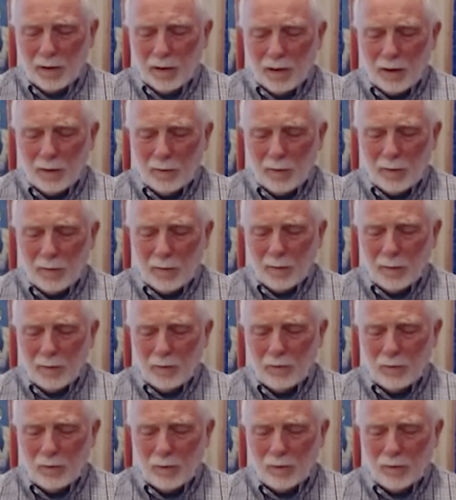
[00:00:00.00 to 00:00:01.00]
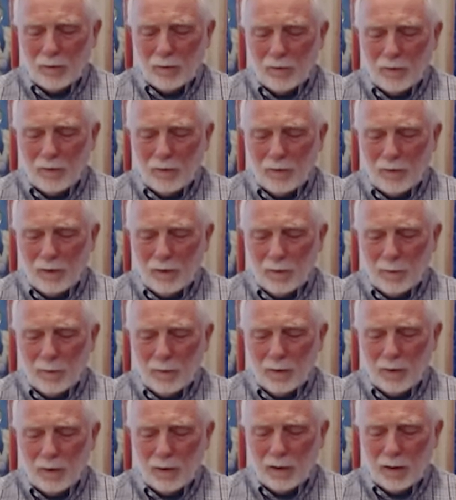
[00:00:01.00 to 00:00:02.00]
And remember, Joseph of
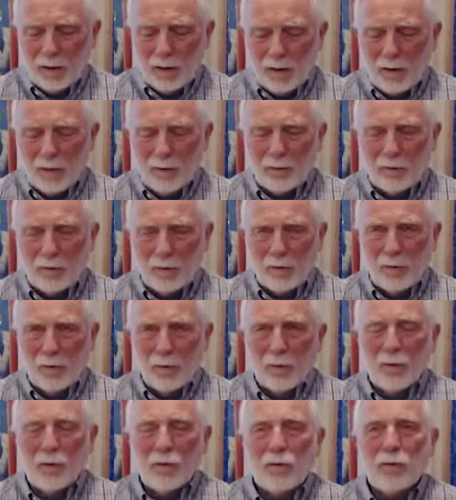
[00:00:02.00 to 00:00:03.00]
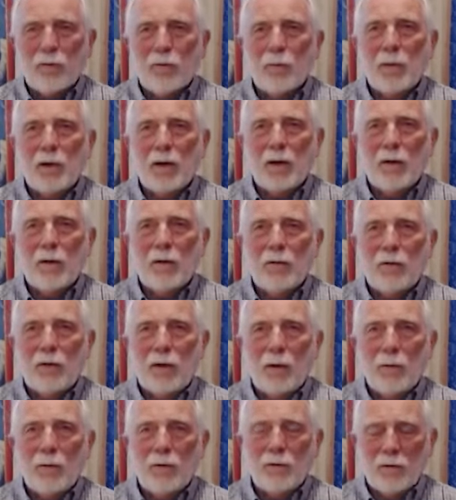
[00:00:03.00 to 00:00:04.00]
Arimathea also knew this because he
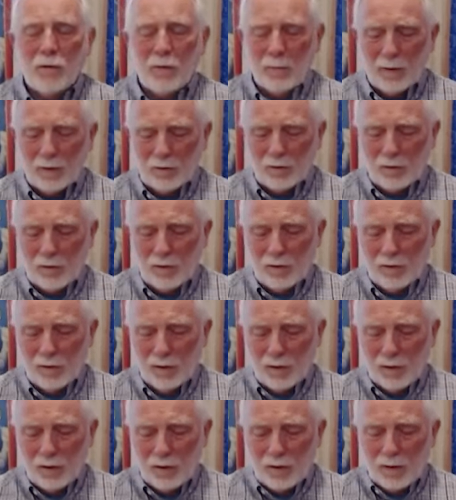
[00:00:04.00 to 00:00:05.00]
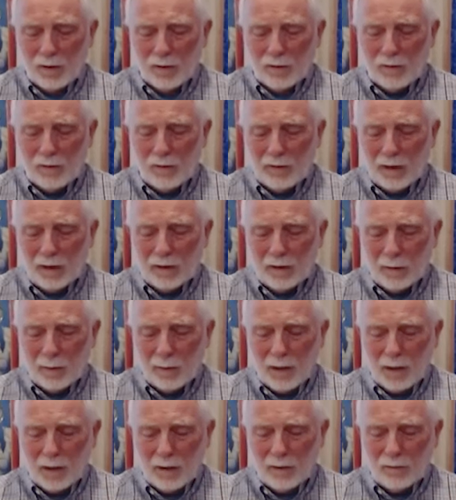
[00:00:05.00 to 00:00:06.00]
was commissioned to take the
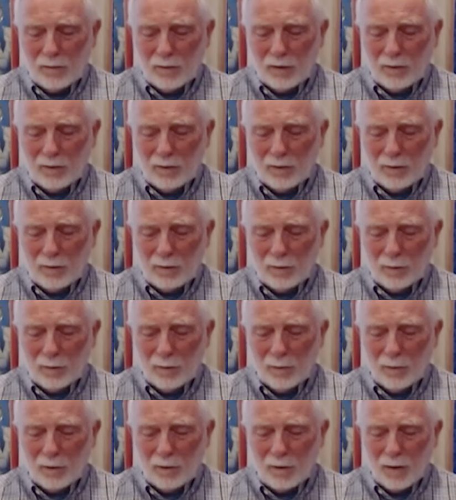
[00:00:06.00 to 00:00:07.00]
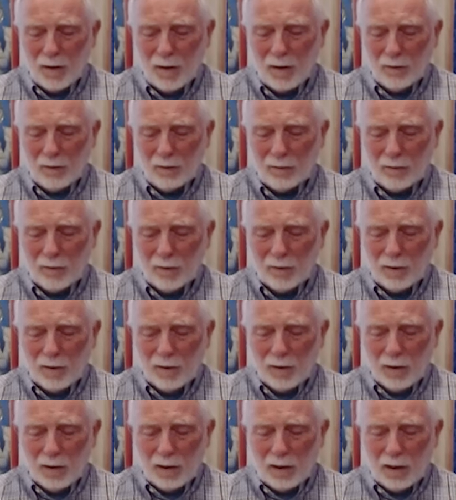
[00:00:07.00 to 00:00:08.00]
body of Jesus from the cross
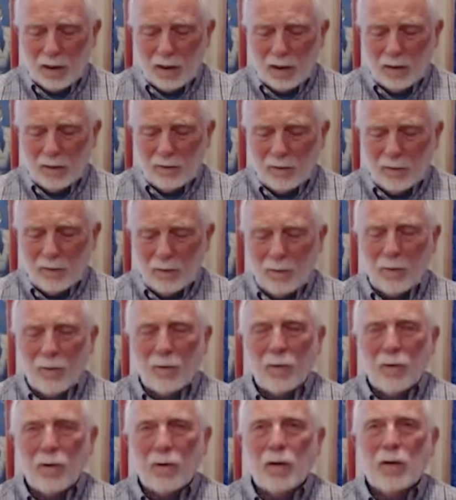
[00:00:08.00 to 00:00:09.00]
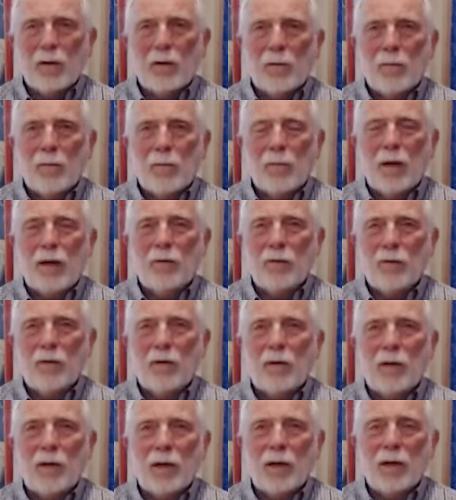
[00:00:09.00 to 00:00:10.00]
and to
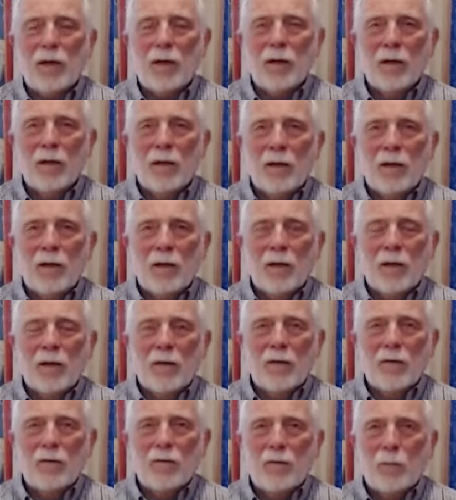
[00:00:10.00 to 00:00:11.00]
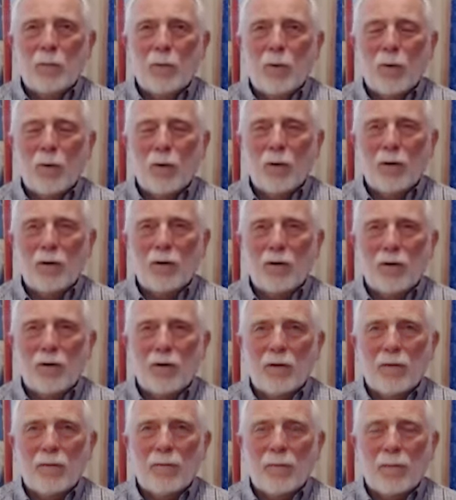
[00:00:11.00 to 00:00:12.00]
basically support
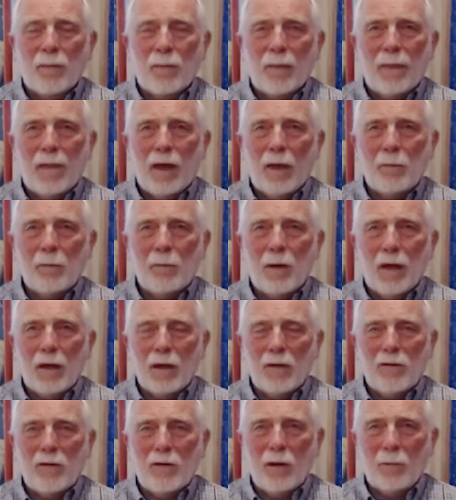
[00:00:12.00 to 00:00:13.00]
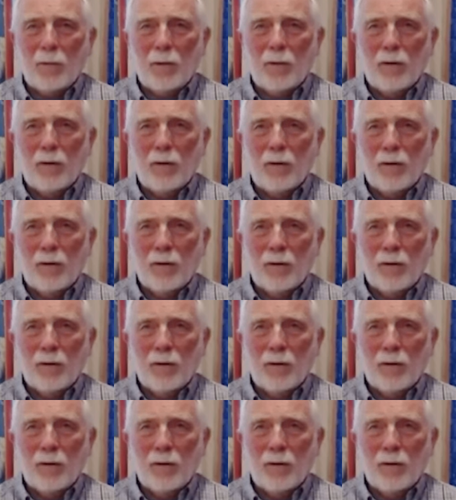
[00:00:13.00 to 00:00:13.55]
that body temple